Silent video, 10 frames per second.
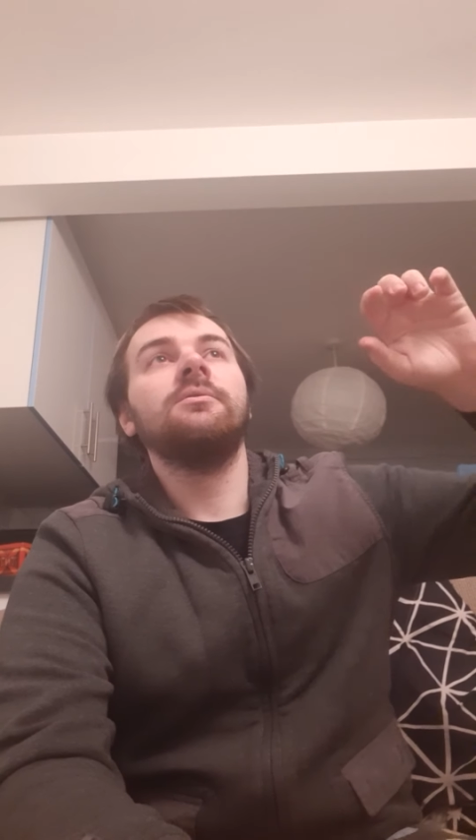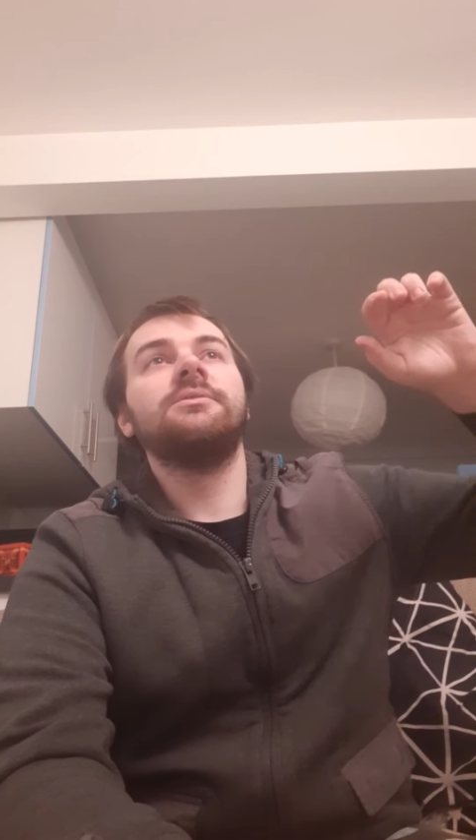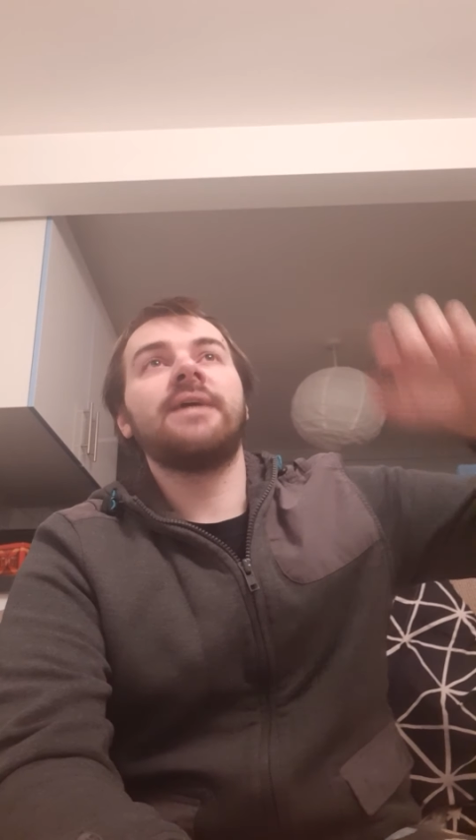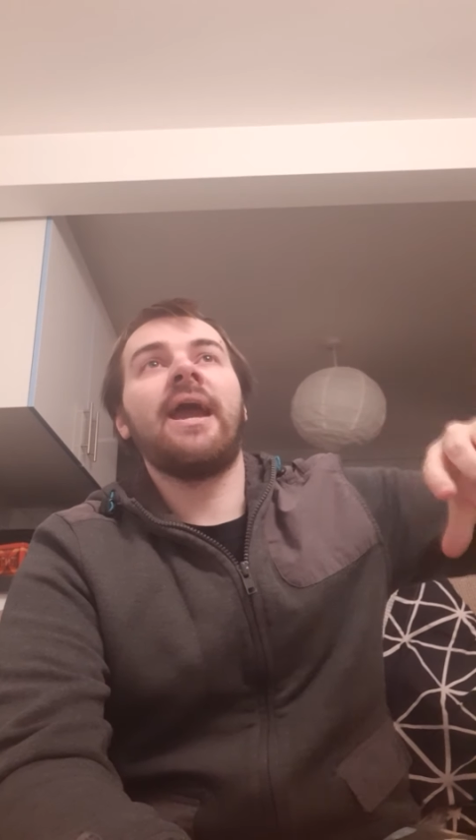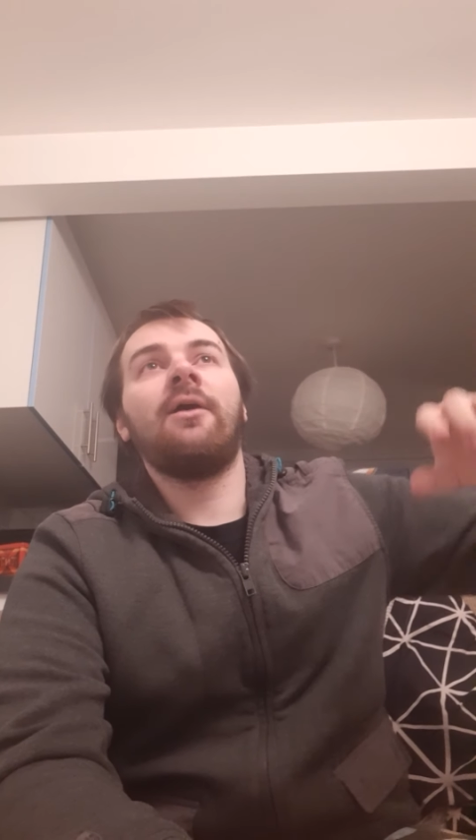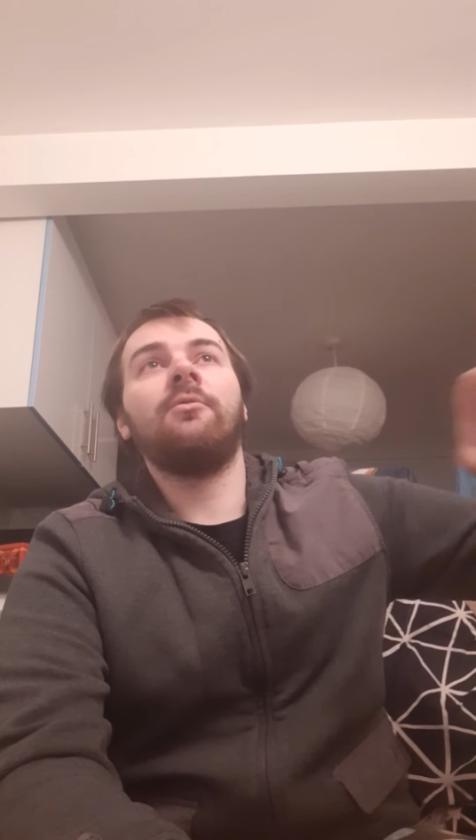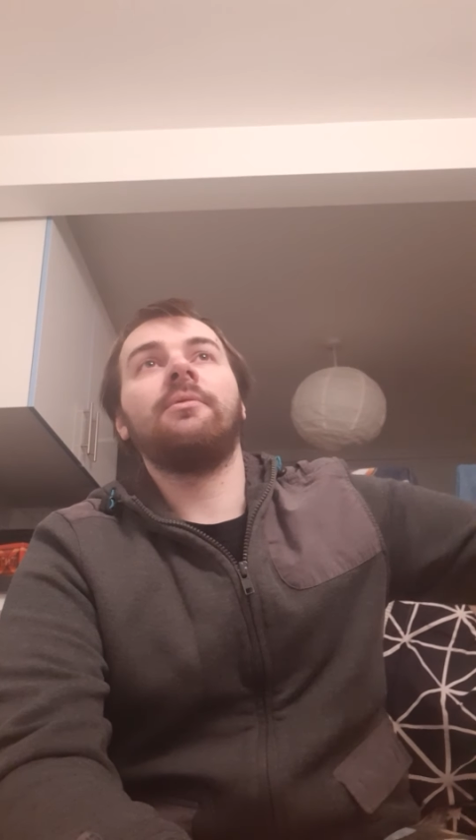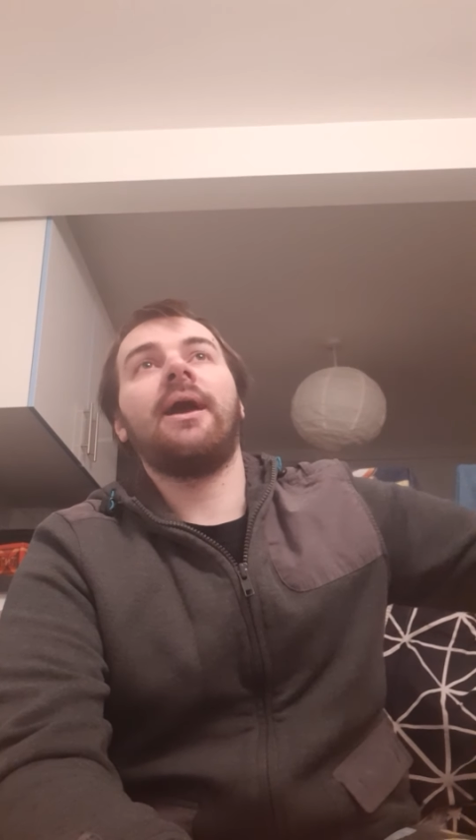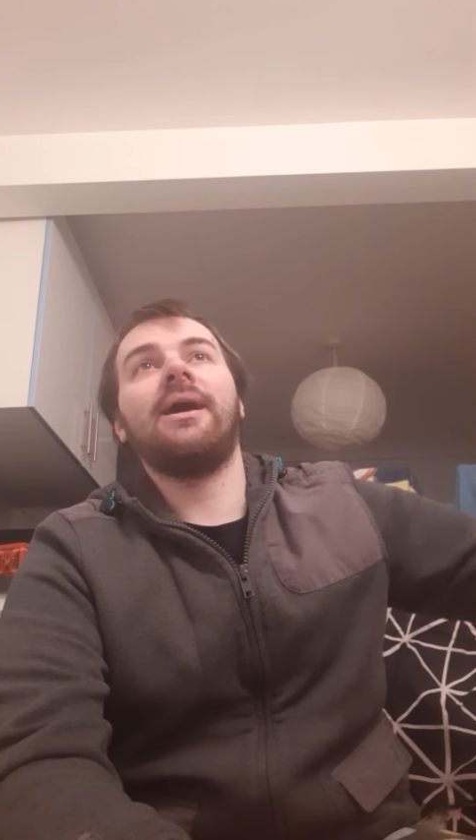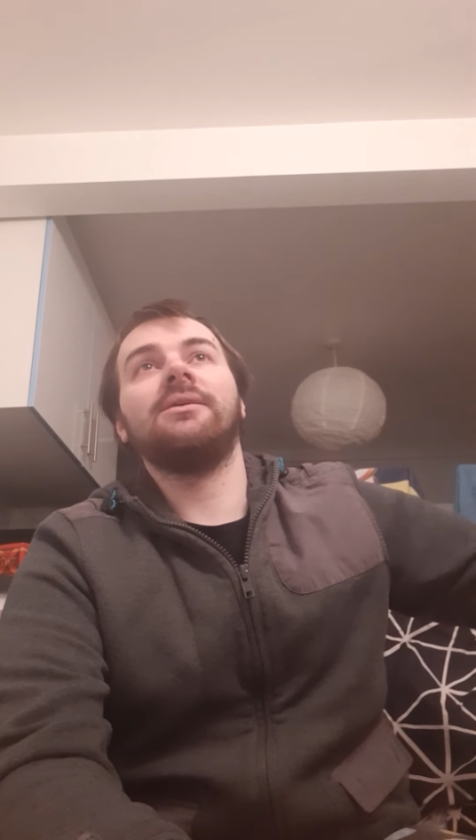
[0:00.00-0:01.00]
town
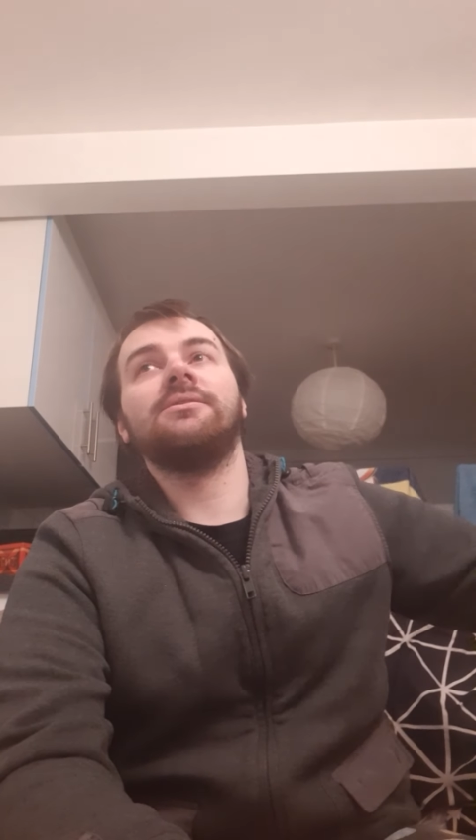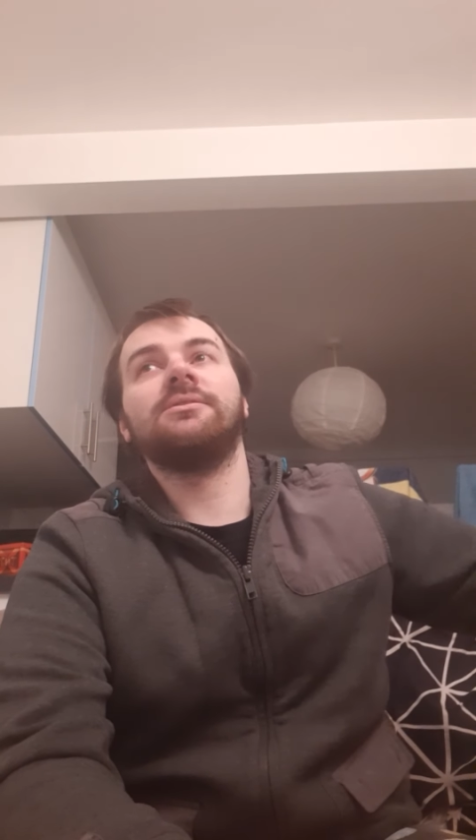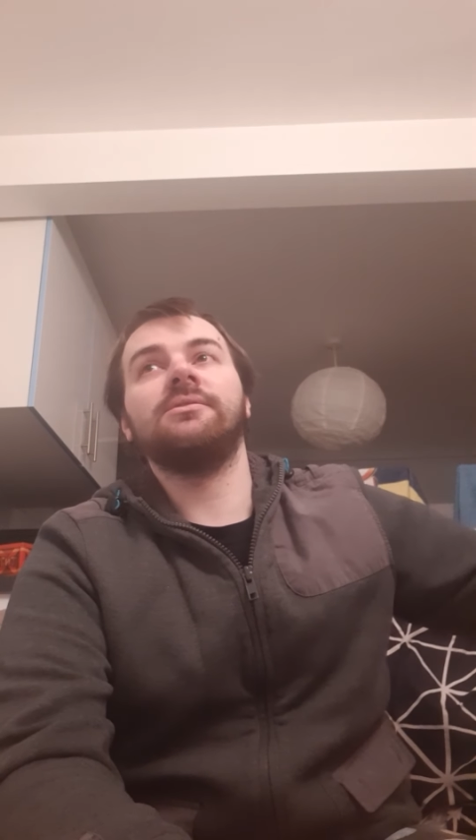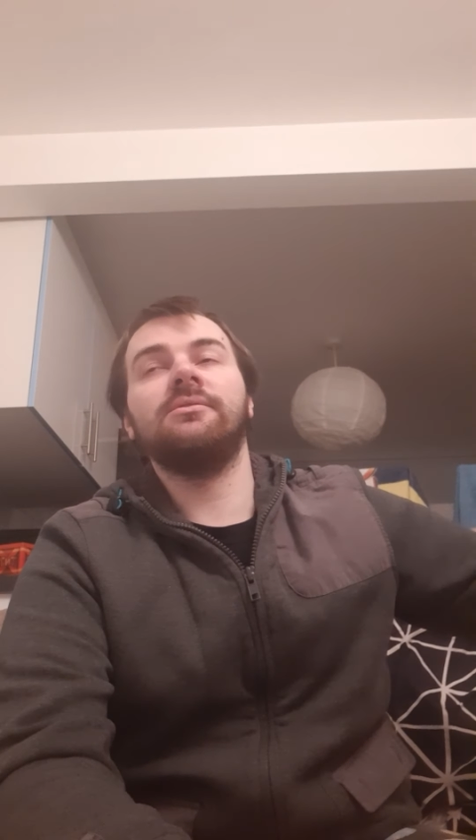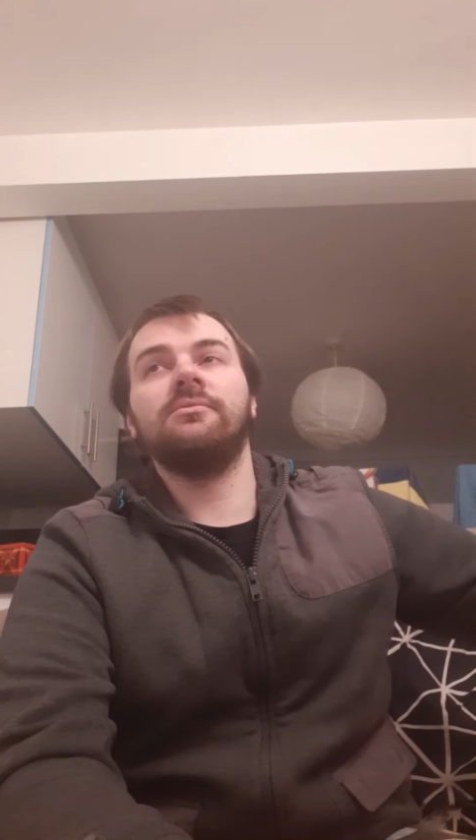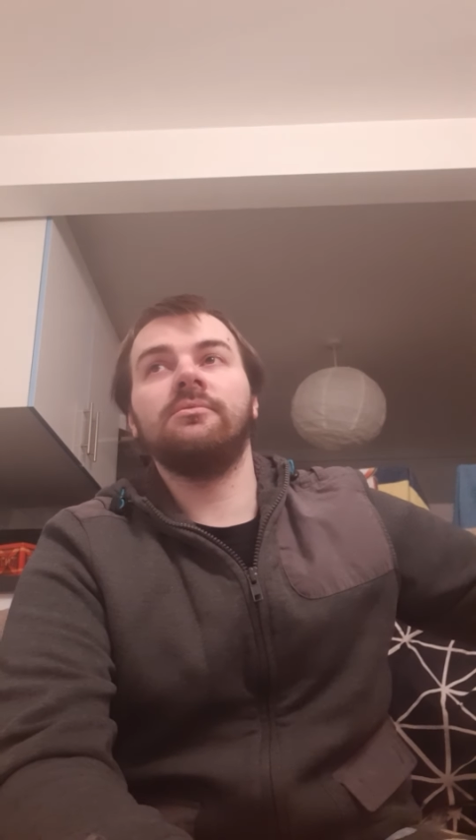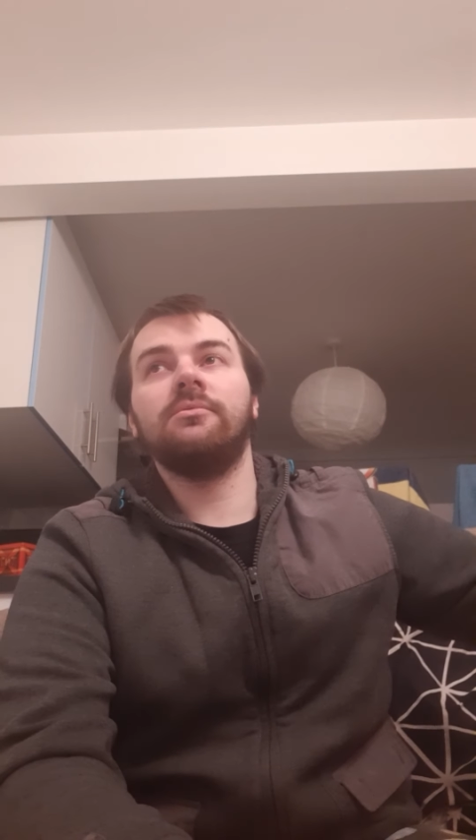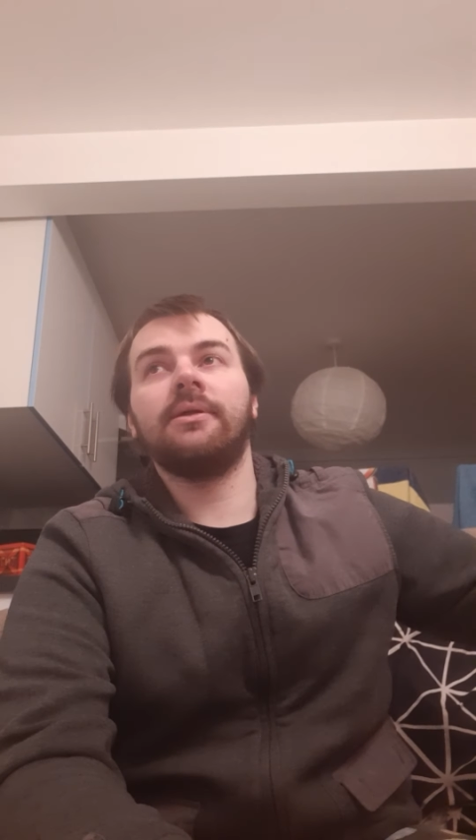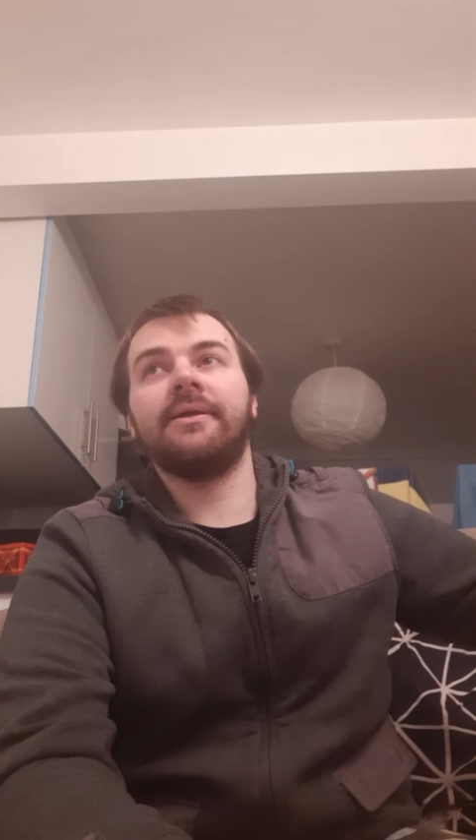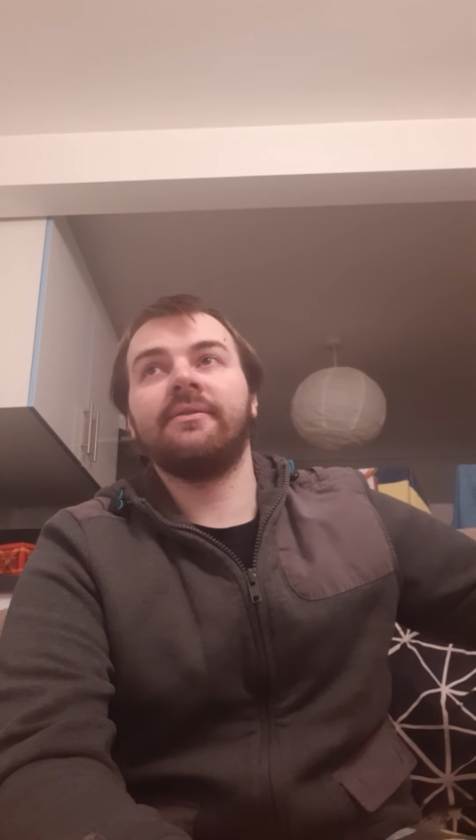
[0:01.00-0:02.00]
has
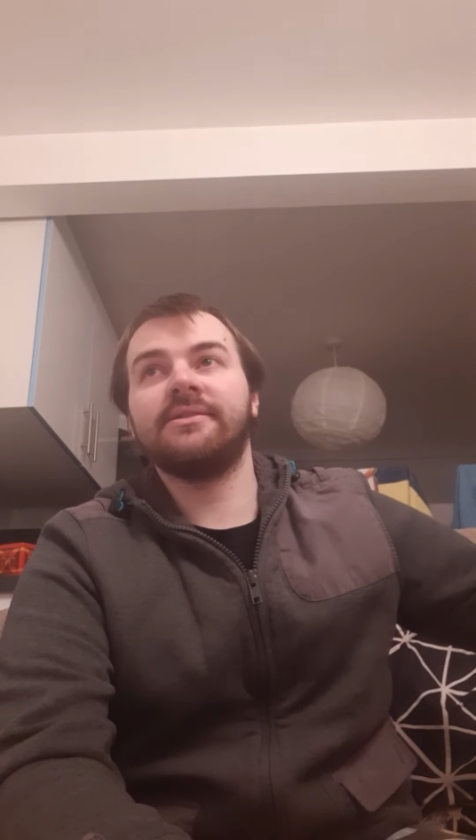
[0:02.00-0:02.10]
like the